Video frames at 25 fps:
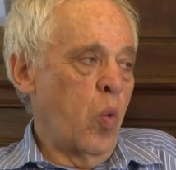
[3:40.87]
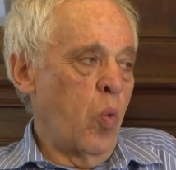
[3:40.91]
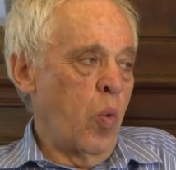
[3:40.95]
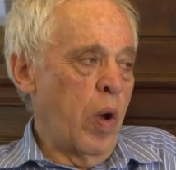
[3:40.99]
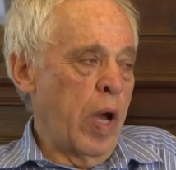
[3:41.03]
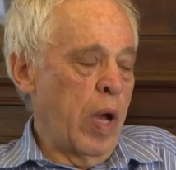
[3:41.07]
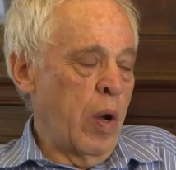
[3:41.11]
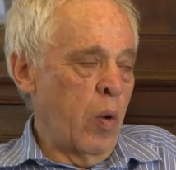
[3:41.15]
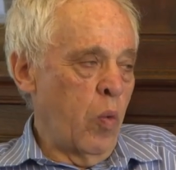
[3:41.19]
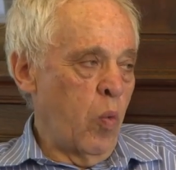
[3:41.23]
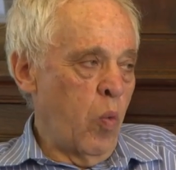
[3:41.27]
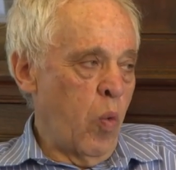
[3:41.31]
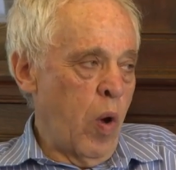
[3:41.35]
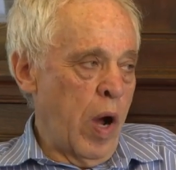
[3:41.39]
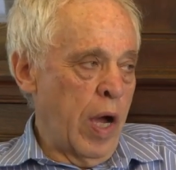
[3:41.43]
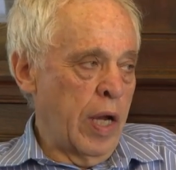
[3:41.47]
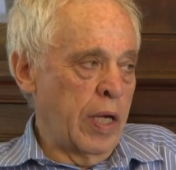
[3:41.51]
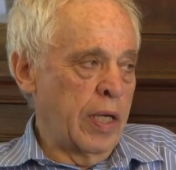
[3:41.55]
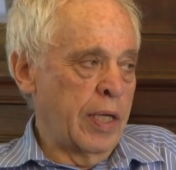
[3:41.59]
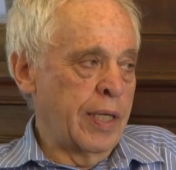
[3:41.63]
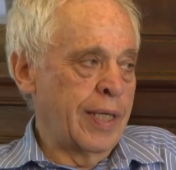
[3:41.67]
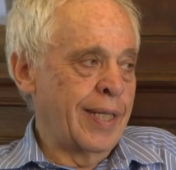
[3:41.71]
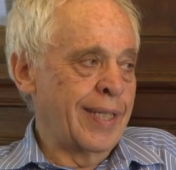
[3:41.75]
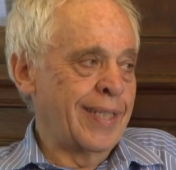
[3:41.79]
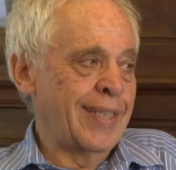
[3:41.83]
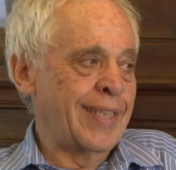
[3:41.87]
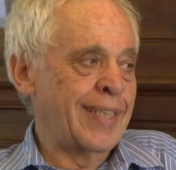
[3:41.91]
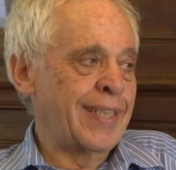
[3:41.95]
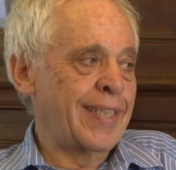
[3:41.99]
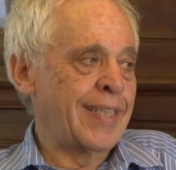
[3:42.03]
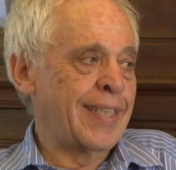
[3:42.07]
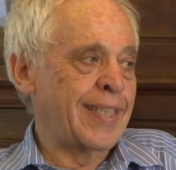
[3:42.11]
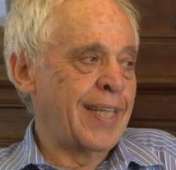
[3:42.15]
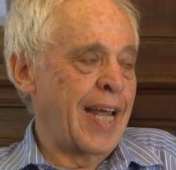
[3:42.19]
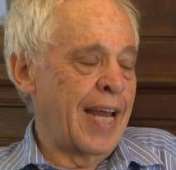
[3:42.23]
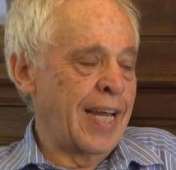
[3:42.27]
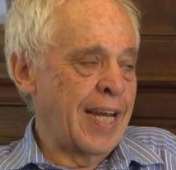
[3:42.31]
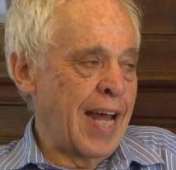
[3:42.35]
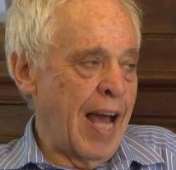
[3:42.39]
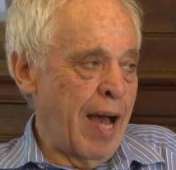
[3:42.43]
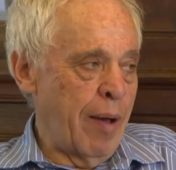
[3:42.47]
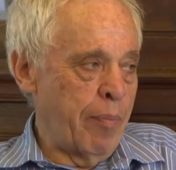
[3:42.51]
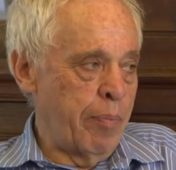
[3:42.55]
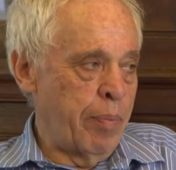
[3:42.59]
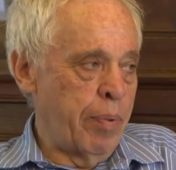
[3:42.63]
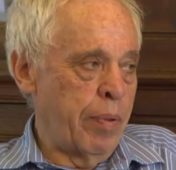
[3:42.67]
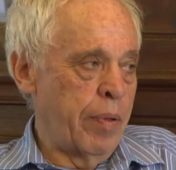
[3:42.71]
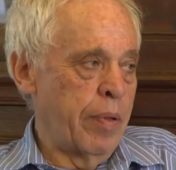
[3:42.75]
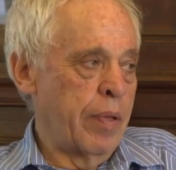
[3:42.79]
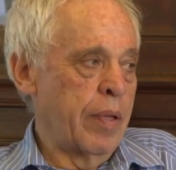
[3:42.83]
where one has set
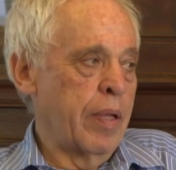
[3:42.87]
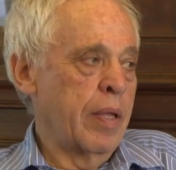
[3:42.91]
up